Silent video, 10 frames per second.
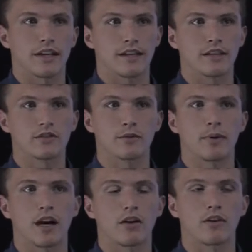and he took
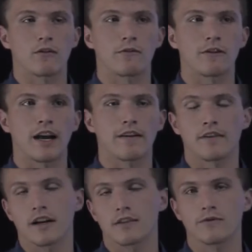power around
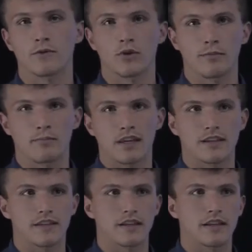594
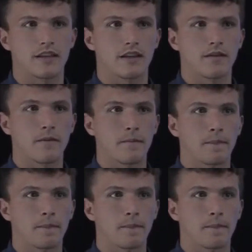BCE.